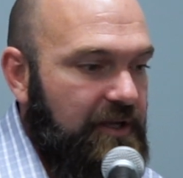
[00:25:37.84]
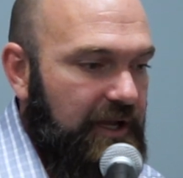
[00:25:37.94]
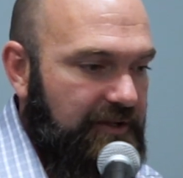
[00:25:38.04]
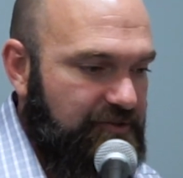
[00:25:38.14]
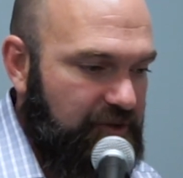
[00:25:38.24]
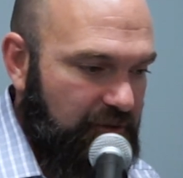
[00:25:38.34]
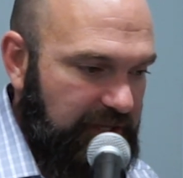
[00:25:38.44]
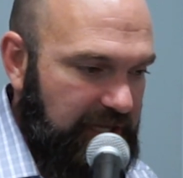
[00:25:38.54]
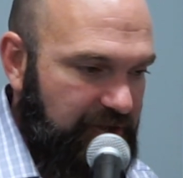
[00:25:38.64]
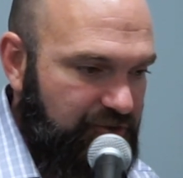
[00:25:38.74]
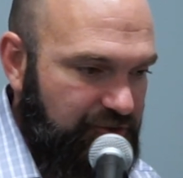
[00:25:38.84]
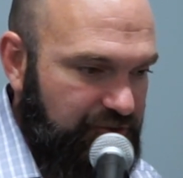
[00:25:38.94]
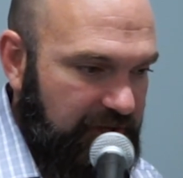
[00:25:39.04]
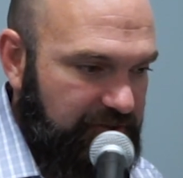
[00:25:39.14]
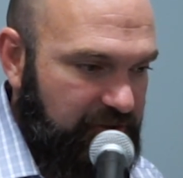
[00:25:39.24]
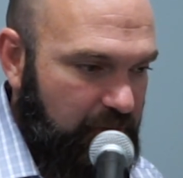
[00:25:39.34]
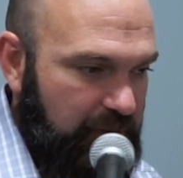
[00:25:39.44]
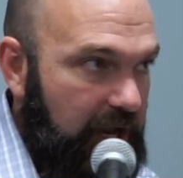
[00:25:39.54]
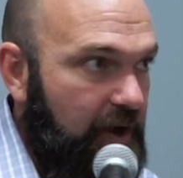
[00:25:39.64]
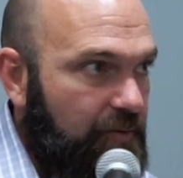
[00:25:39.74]
And so the interest rates go
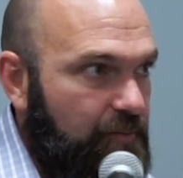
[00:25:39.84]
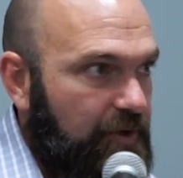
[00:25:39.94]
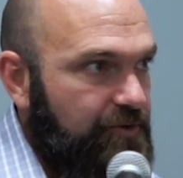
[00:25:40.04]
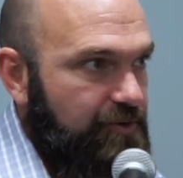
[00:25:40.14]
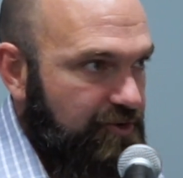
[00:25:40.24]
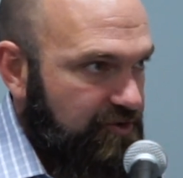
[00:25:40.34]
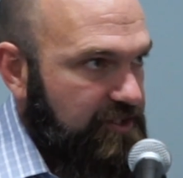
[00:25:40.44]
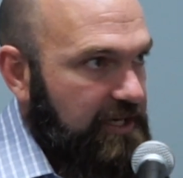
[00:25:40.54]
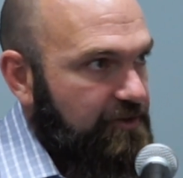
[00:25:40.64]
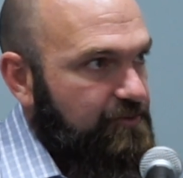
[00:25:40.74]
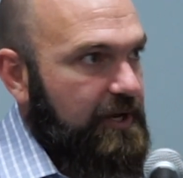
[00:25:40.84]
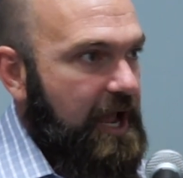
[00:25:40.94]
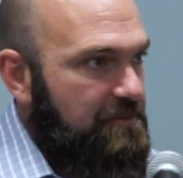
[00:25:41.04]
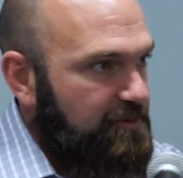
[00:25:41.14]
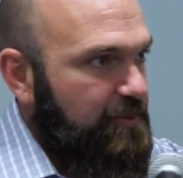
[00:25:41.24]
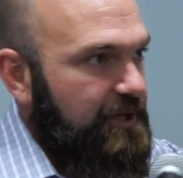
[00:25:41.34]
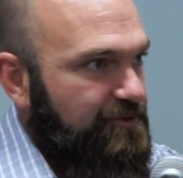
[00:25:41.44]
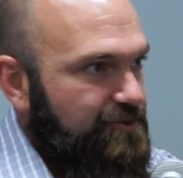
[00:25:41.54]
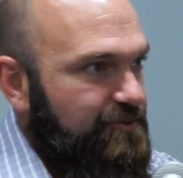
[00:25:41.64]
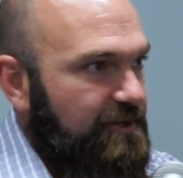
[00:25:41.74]
down. Well, you just said, here's what happens when
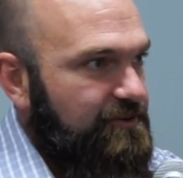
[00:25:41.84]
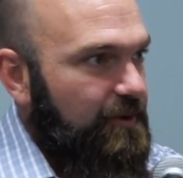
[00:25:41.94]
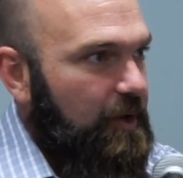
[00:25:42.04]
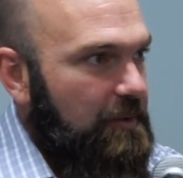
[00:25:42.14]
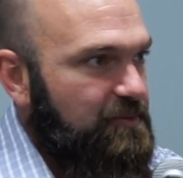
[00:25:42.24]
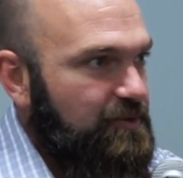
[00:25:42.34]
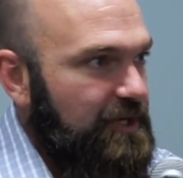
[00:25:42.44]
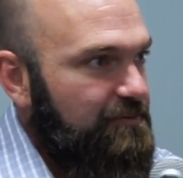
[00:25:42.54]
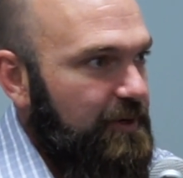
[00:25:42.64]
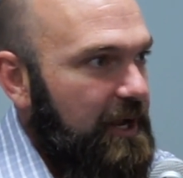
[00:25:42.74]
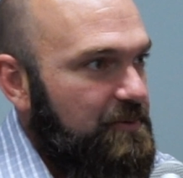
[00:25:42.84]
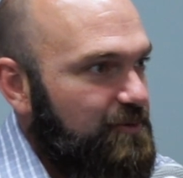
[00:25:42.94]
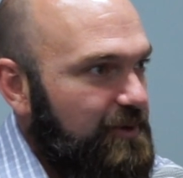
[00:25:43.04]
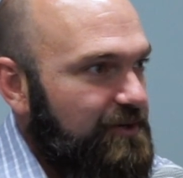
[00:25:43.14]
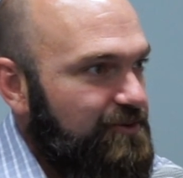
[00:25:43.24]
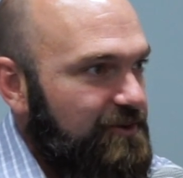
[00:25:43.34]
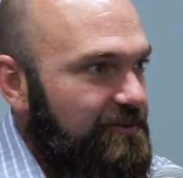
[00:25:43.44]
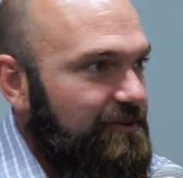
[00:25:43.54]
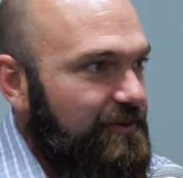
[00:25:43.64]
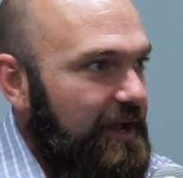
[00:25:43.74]
interest rates go up. So, Jeff, what happens when interest
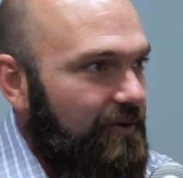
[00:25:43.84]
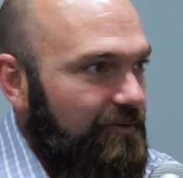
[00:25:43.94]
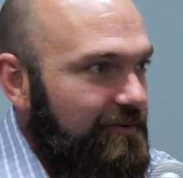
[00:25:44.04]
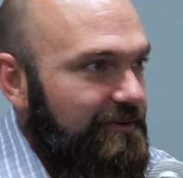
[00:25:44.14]
rates go down?